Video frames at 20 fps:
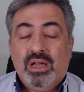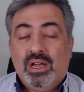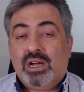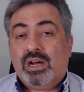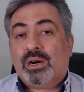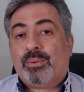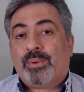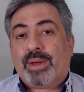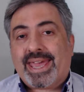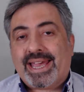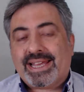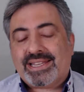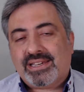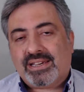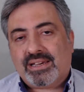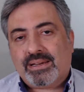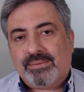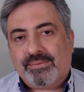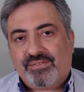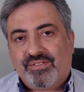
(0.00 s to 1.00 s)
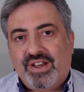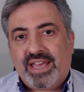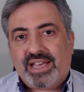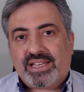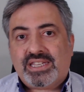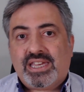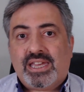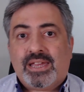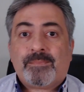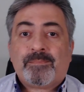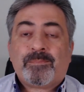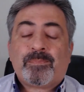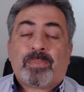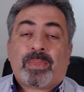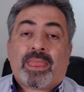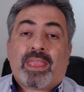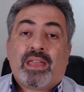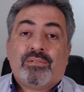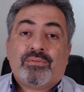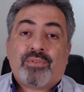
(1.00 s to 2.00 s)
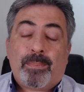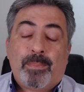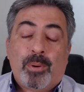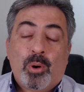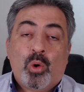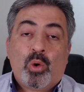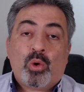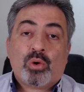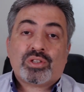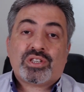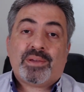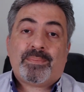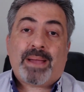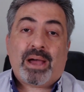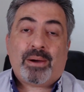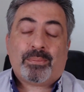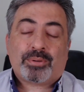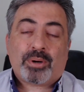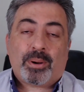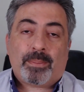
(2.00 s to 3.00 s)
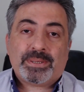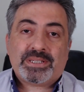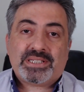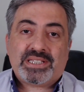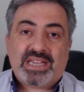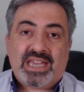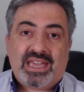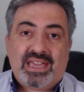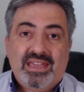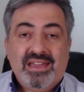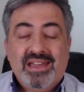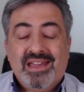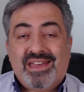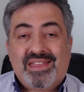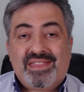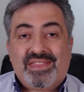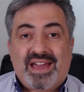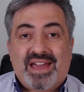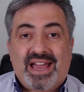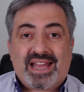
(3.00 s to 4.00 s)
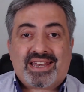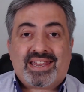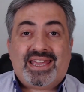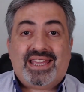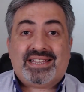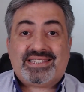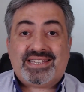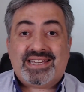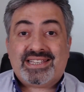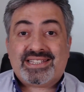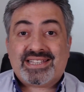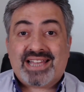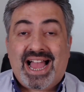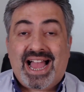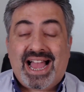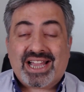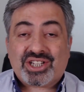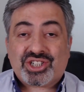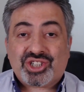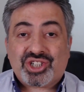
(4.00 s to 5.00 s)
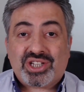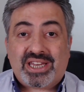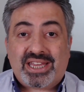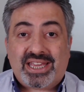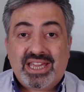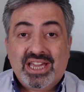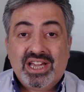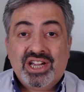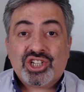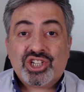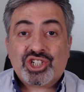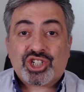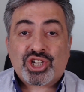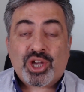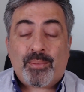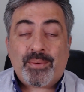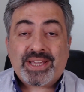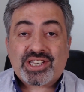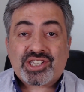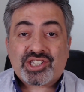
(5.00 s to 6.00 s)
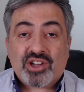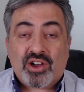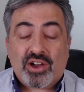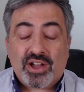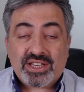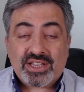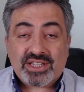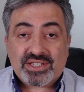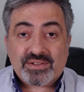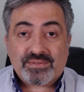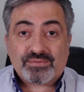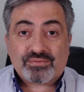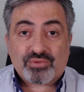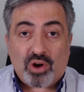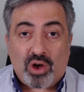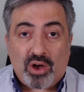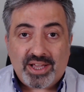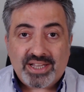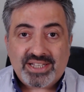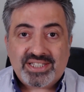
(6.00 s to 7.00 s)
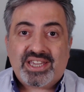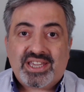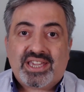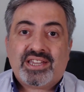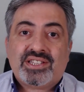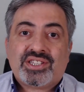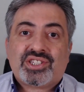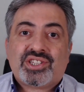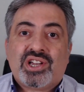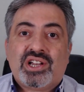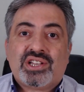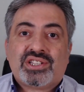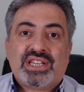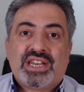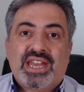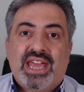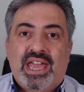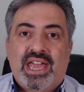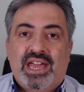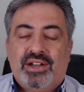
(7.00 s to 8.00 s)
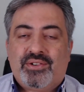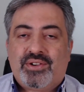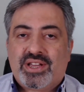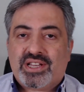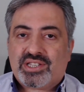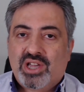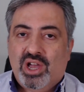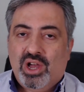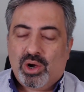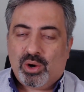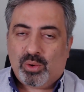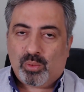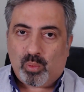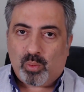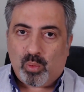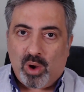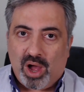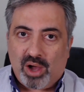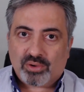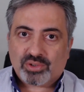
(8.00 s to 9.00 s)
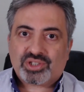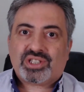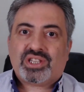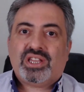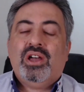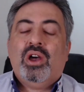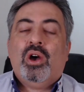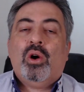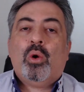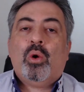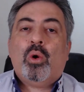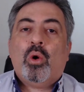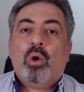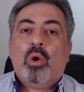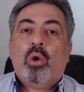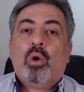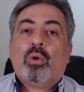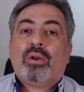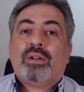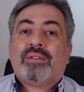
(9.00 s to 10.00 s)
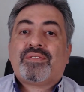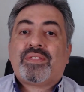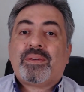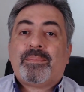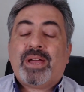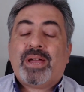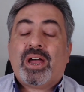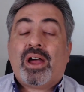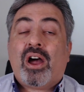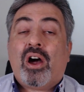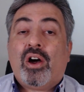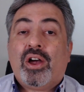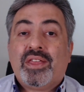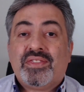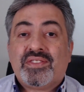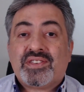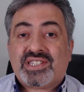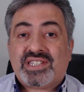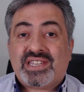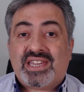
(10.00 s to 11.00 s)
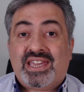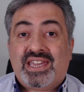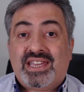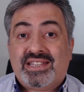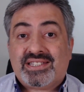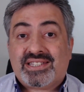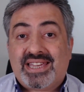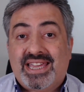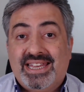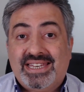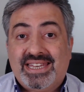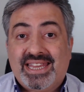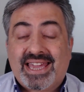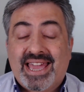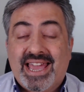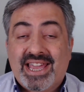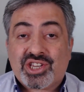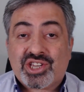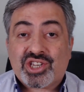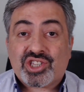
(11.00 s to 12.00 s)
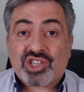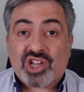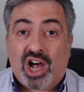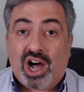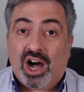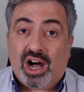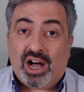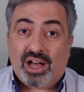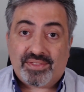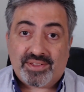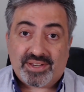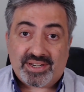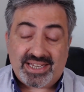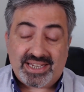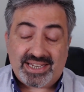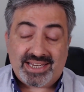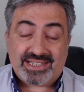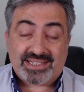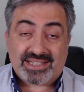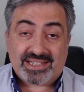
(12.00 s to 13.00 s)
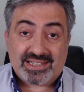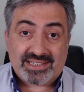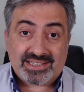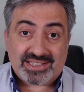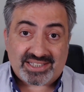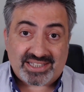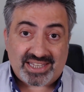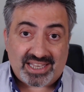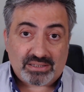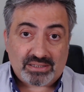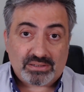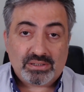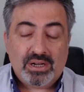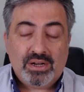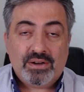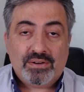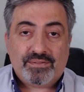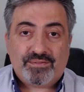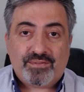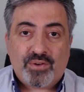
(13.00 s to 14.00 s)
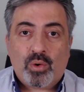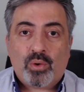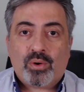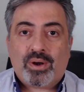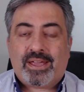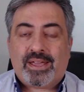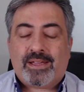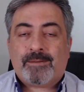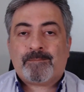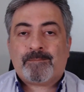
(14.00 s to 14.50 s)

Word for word: We're getting conflicting reports about property that it is actually showing signs of rising in certain areas whilst all of the behind the scenes indications are that it is still falling.